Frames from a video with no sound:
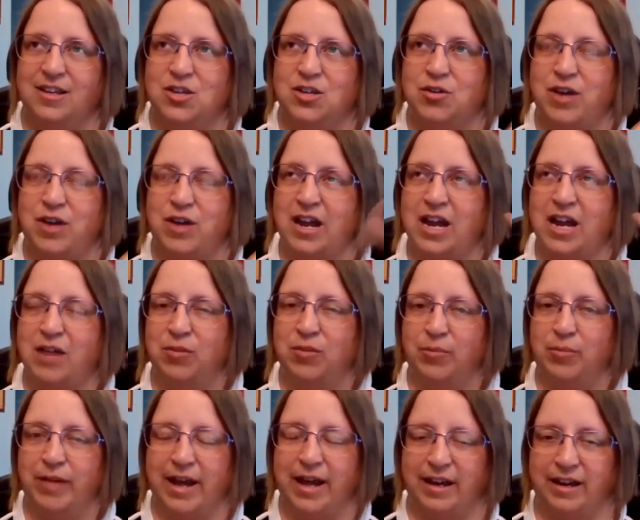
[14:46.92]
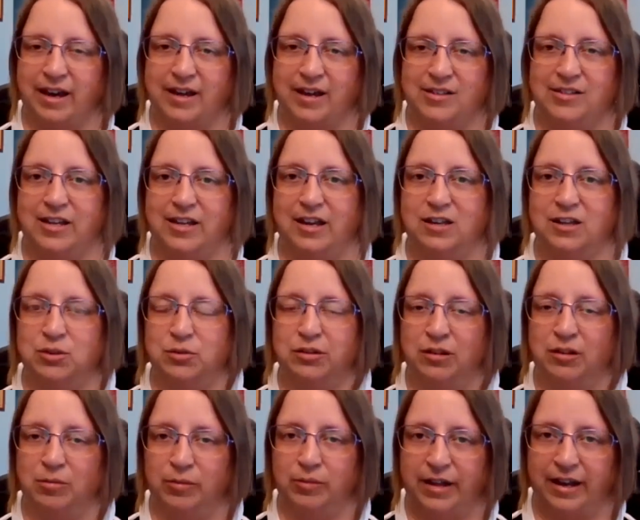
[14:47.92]
you can't have the black guy saying to
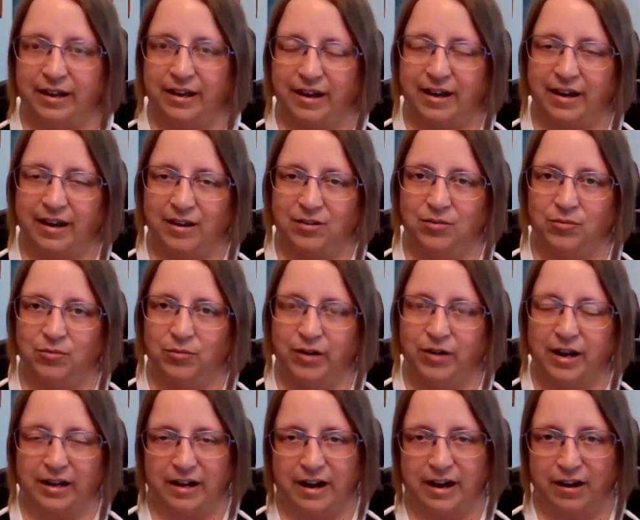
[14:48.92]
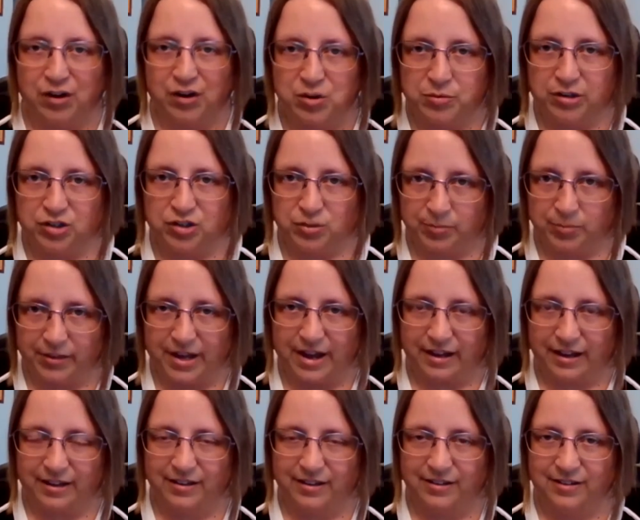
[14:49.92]
another black guy, we're not going to hire you because you're
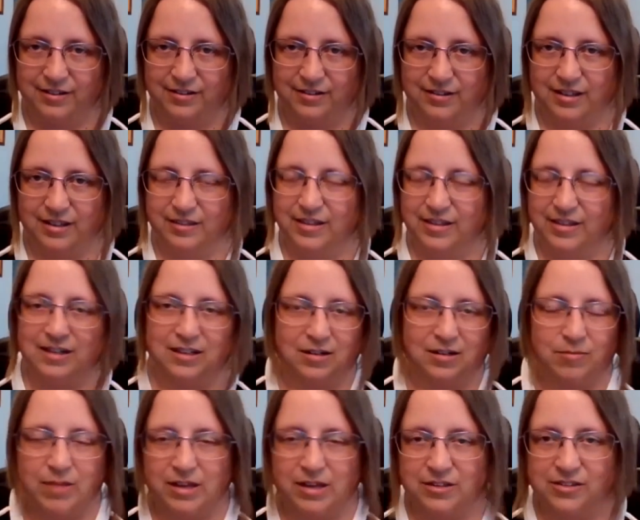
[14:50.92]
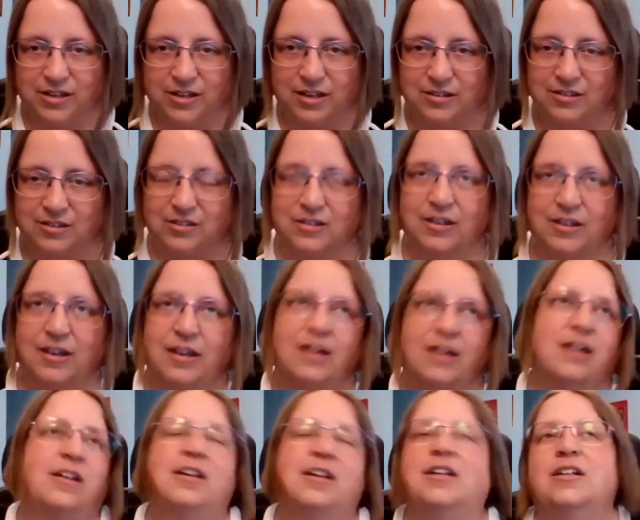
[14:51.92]
black. That didn't make sense.
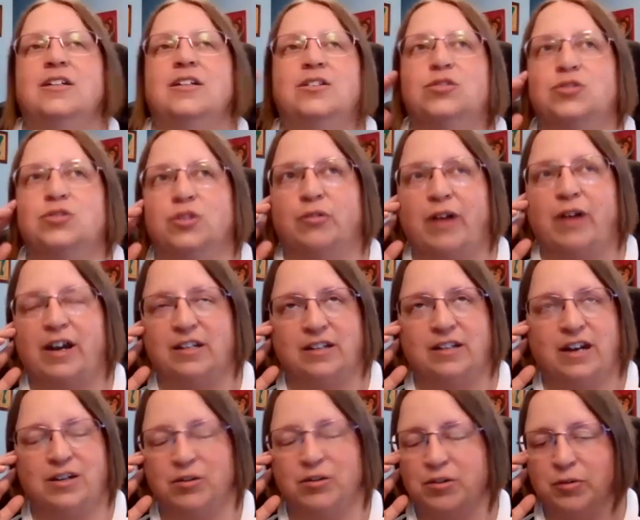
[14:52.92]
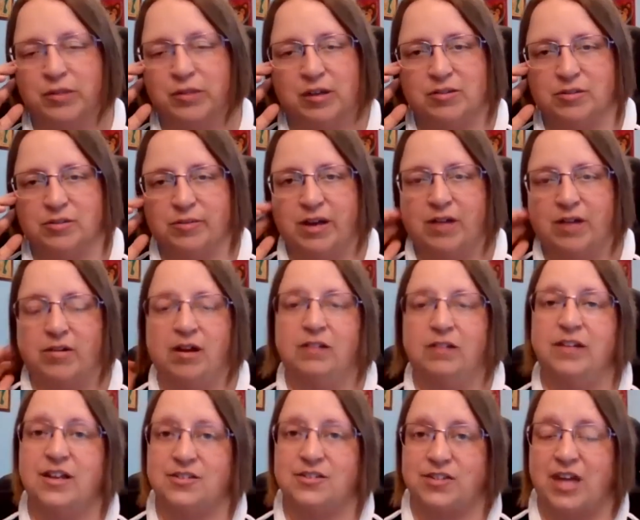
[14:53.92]
So I don't know what that was about,
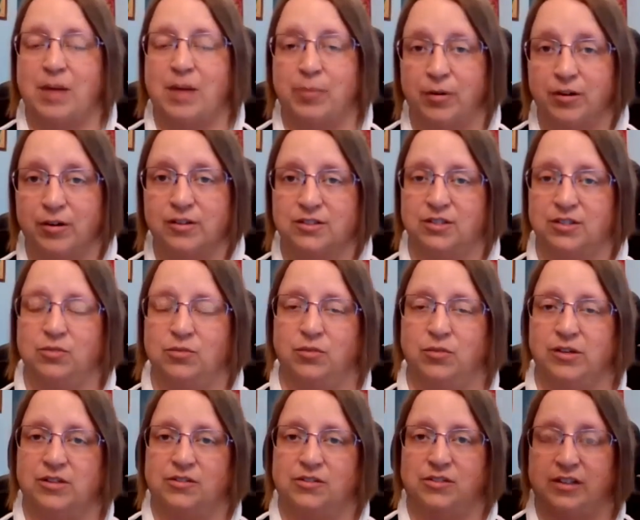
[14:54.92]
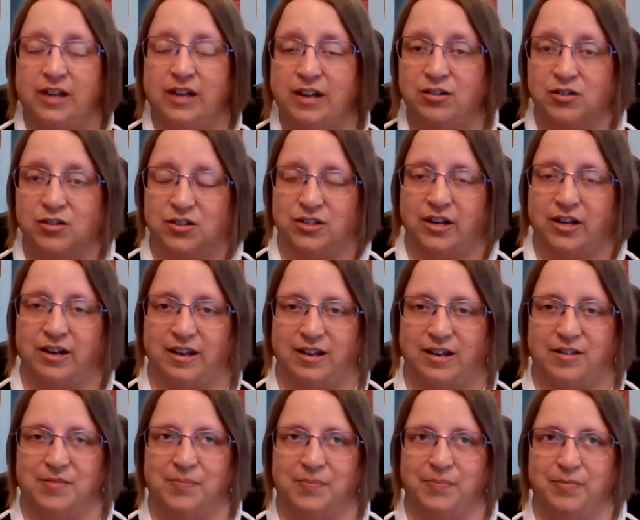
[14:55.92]
unless that person was an
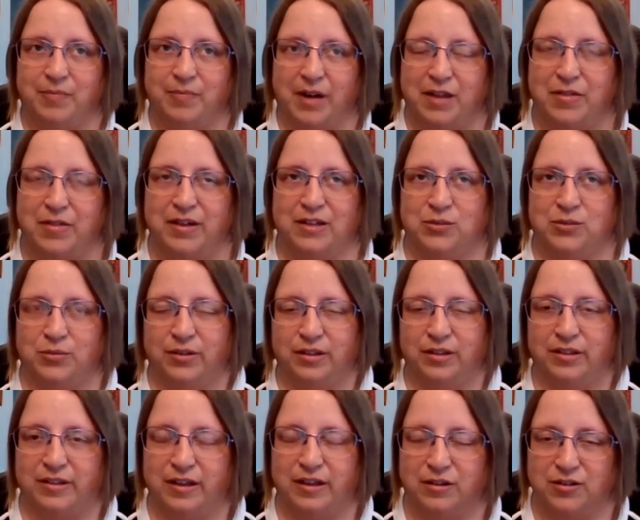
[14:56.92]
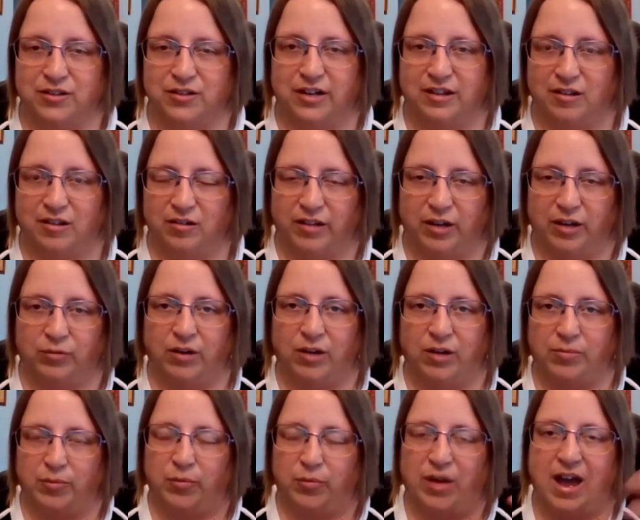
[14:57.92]
understudy. but I think it's weird that the understudy, they're like,
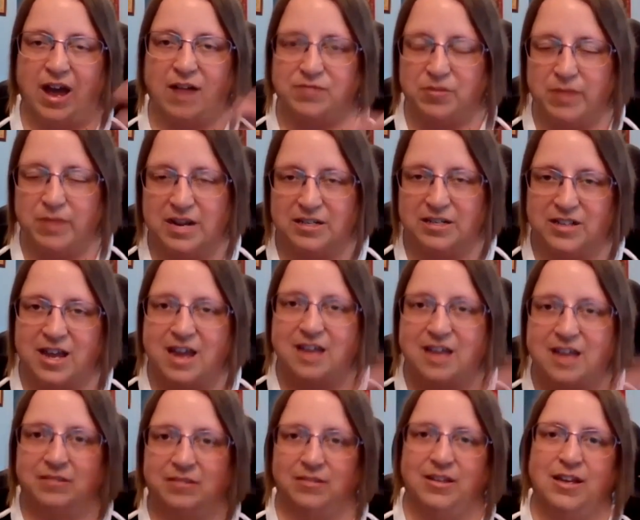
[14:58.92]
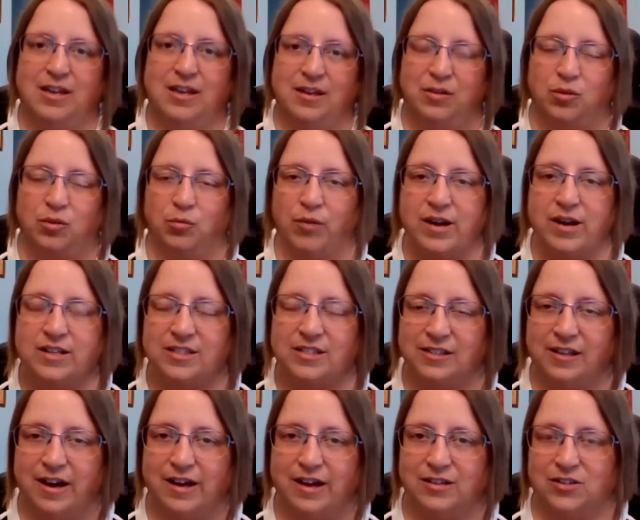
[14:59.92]
right, but we have to maintain the race
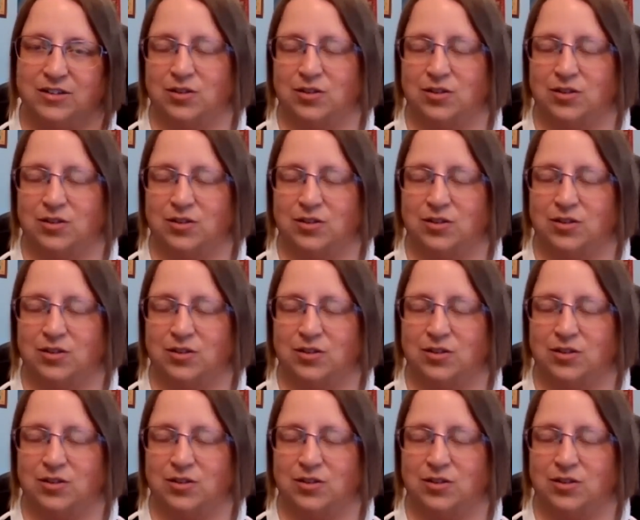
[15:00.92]
line